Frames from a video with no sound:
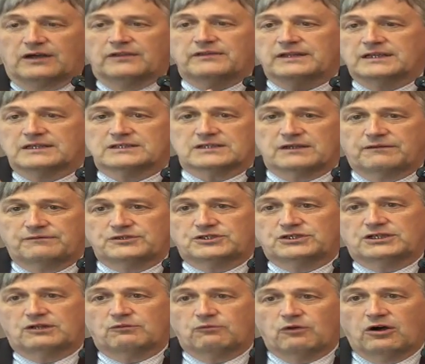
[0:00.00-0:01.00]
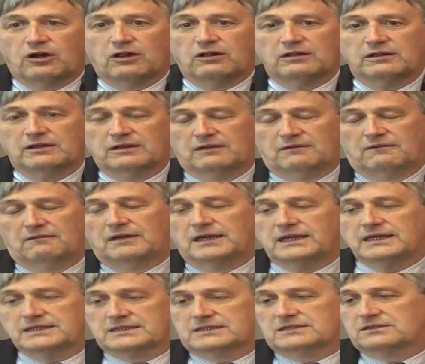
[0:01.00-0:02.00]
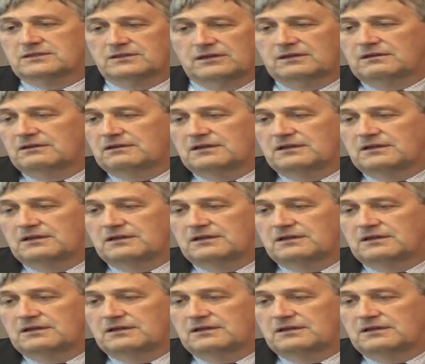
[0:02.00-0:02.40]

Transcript: on the esophageal wall is